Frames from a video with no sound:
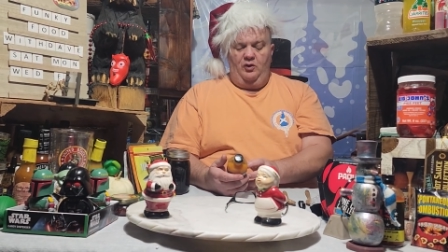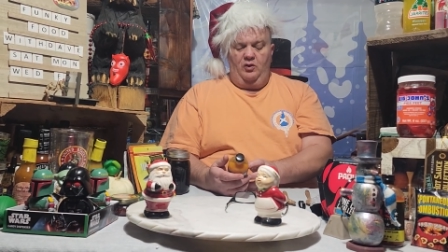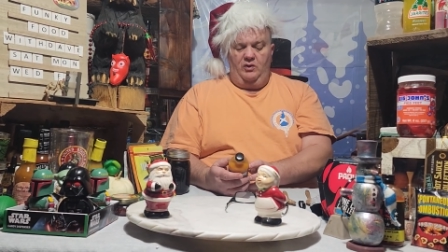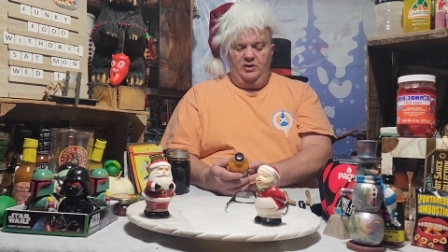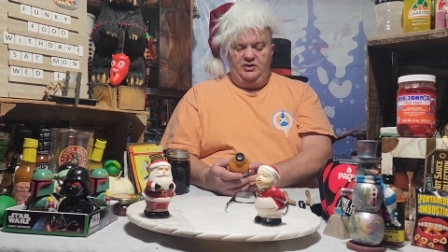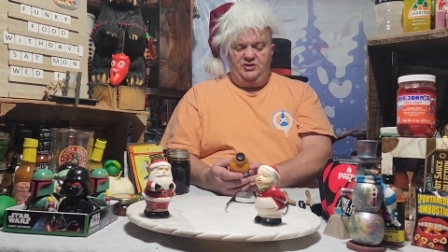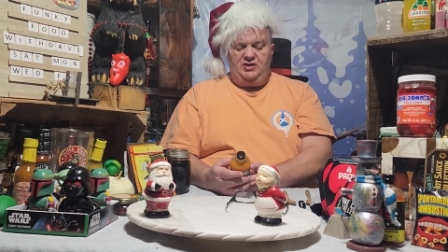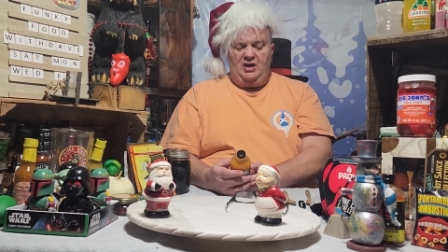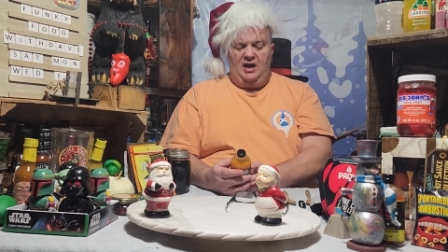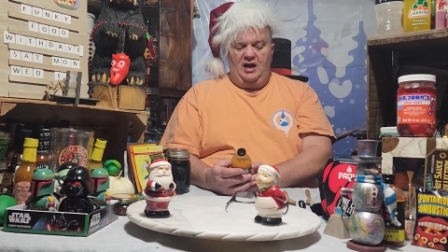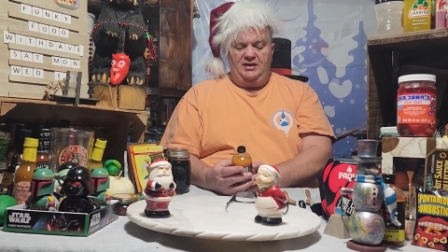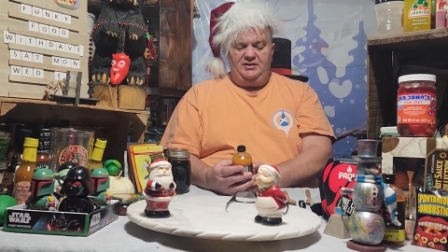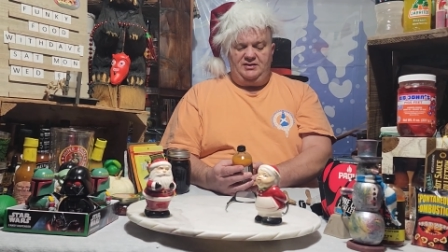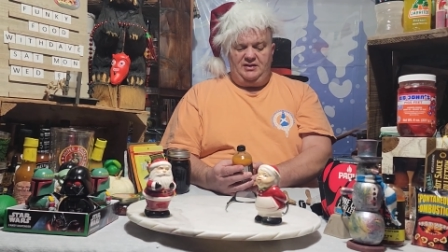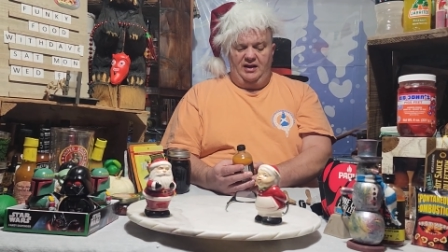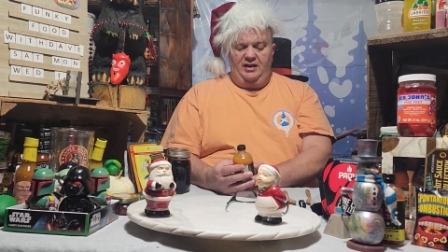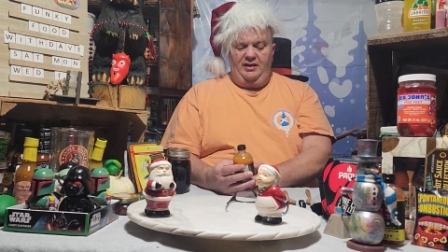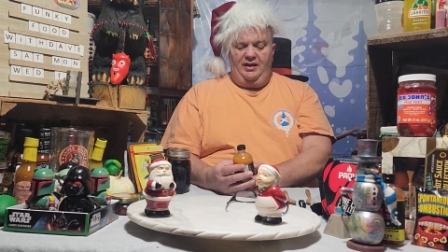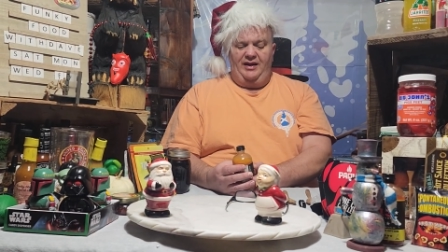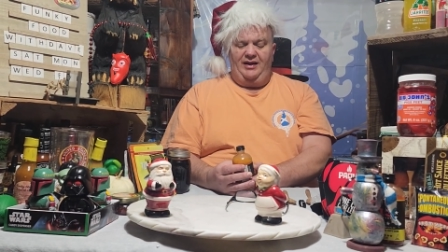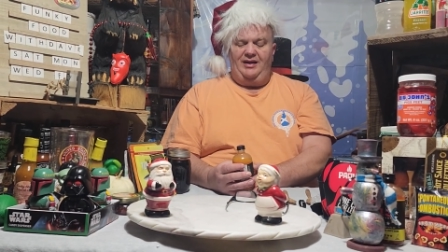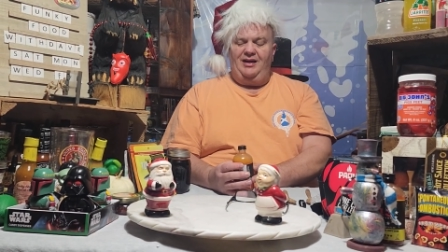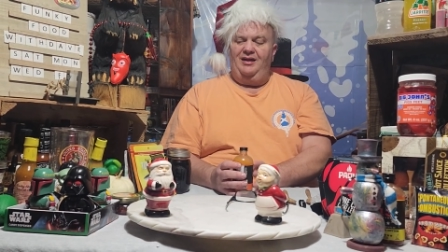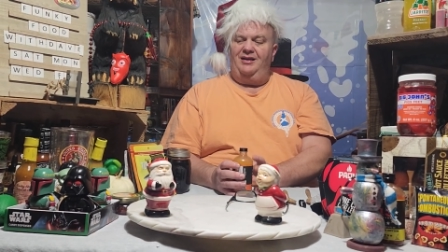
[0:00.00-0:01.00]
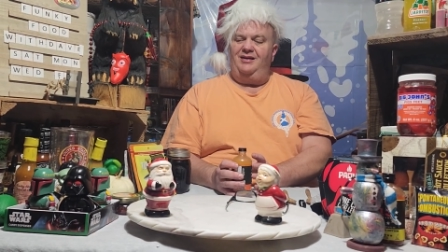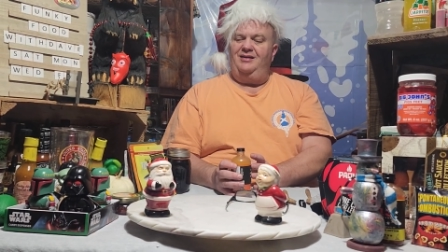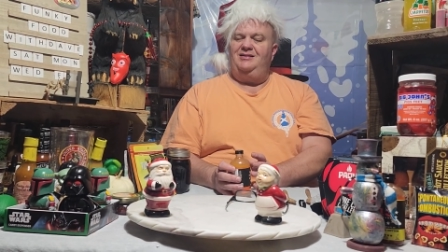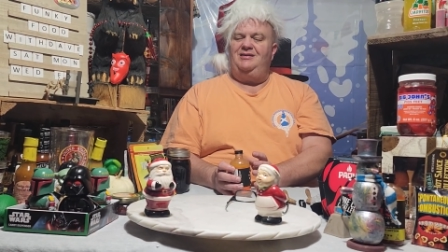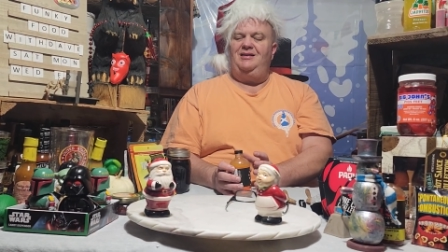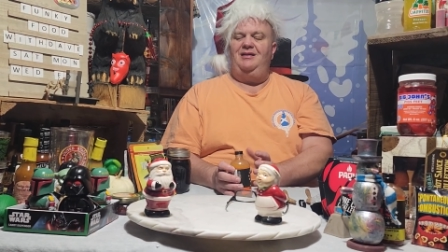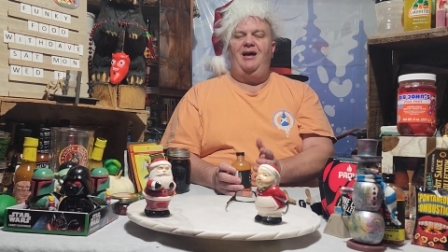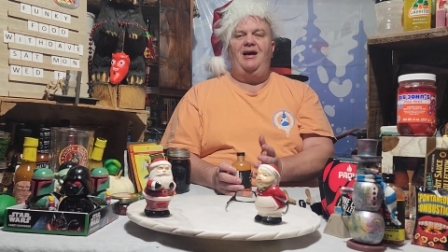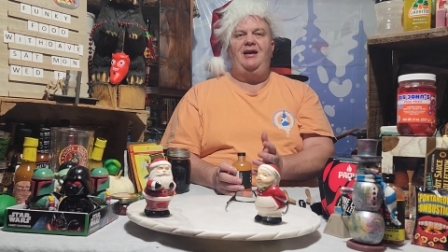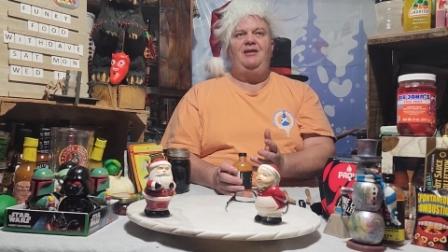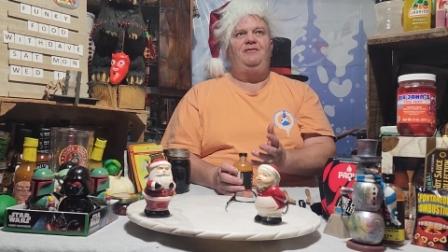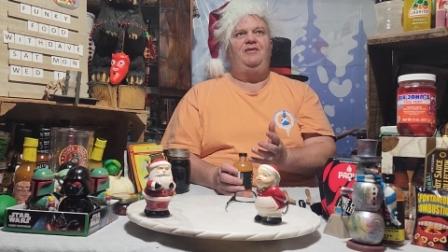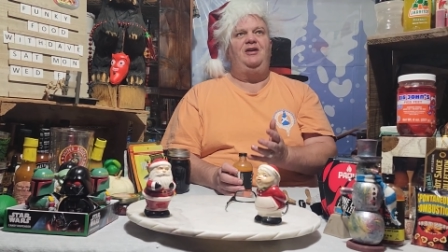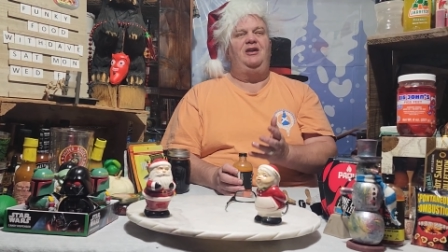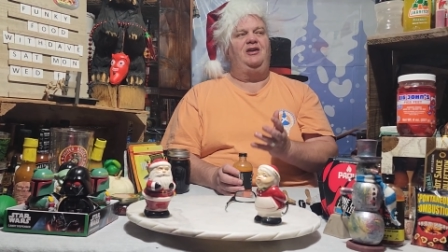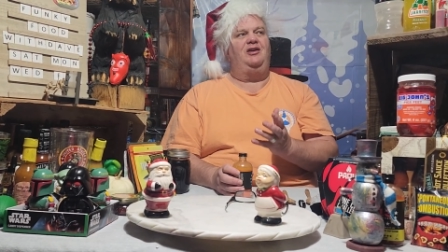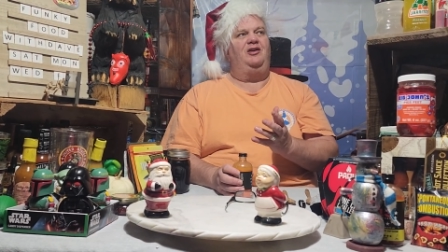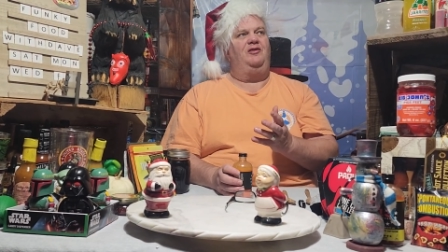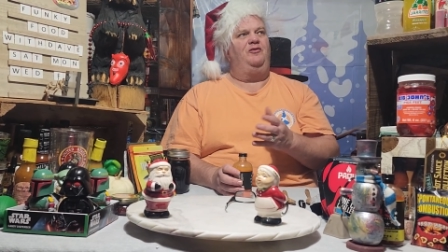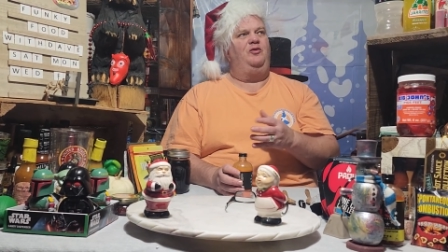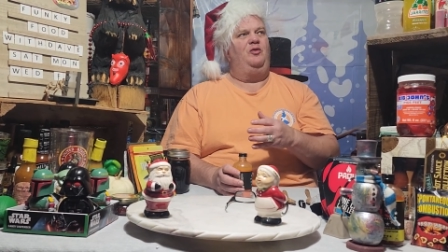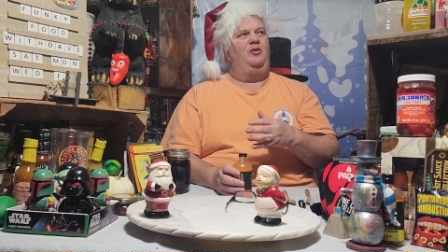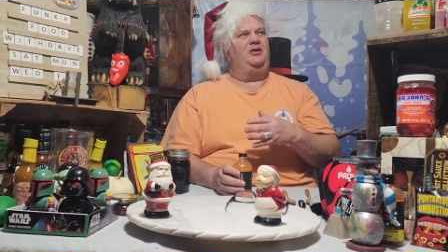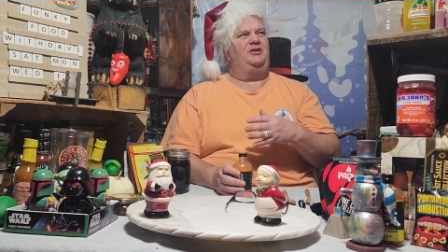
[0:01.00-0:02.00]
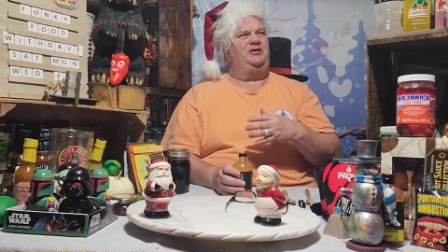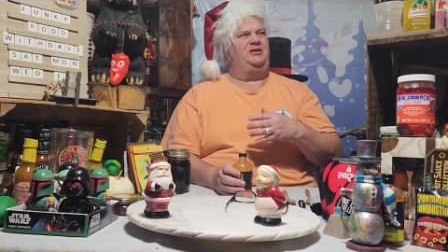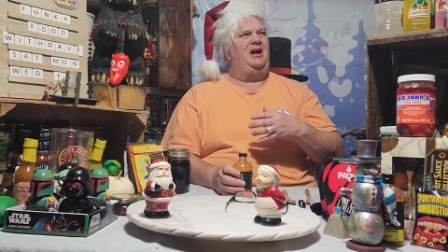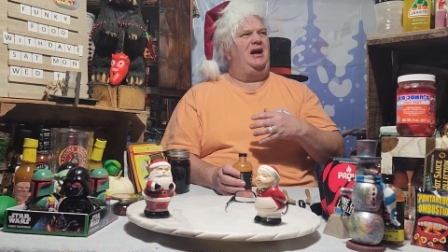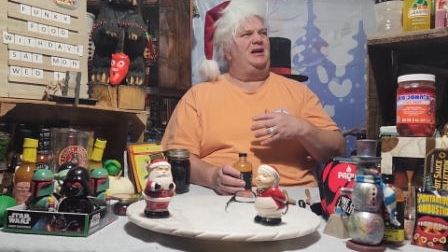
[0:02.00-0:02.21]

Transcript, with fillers: forward sauce, I like it because a lot of vinegar forward